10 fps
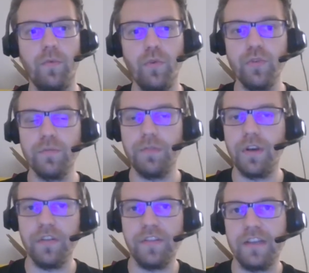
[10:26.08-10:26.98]
who should be
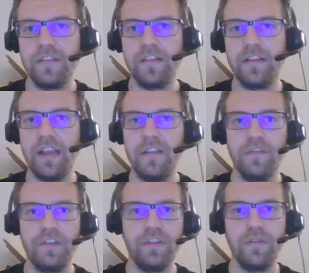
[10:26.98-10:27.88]
contacted in case
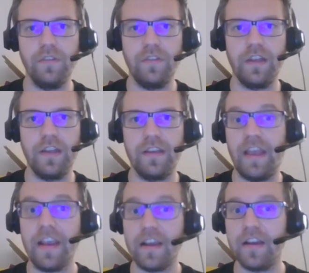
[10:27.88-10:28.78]
of issues like
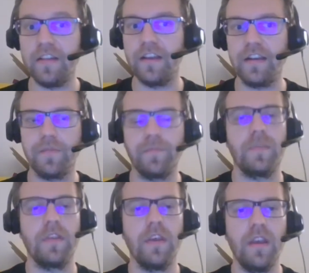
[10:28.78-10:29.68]
a hacker attack
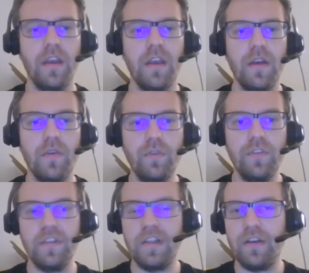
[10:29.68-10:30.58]
who
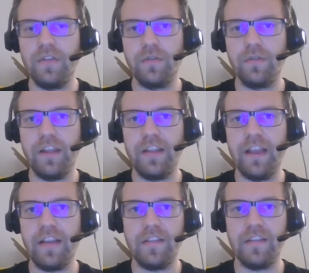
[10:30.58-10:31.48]
is allowed to grant
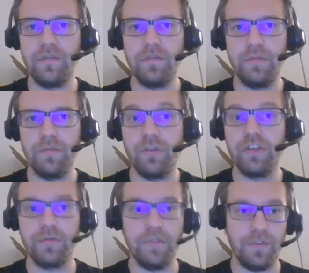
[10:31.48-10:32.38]
access to the
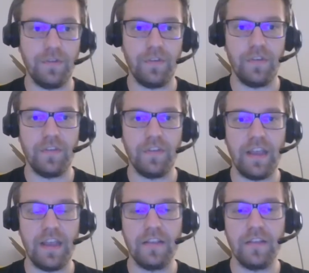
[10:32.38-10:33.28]
project resources?
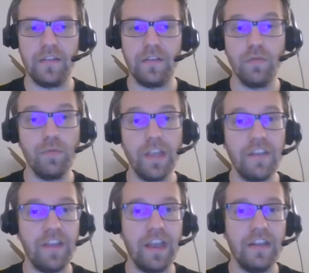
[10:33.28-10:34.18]
And do we
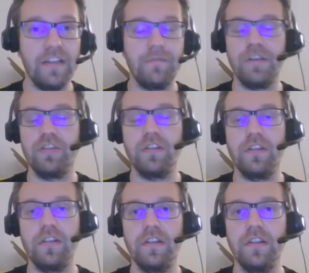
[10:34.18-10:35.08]
have any
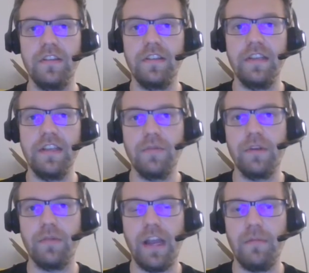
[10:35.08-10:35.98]
special legal
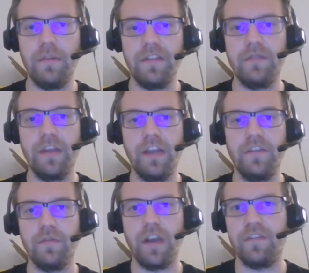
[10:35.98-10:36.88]
requirements that we
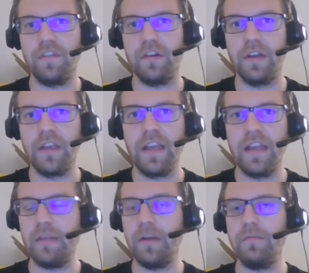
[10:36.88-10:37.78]
have to cover?
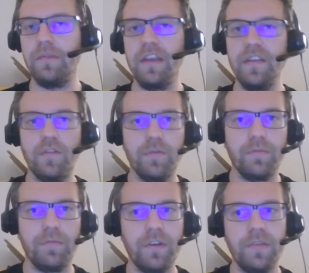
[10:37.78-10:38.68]
There might be export,
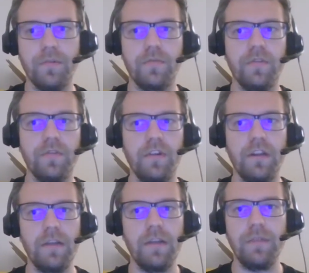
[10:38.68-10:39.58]
control,
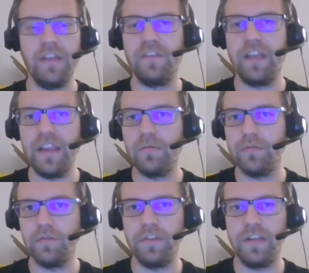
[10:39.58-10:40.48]
there might be FDA
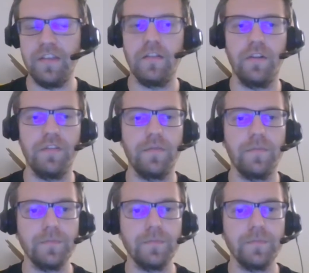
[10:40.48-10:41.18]
approval, there's a lot.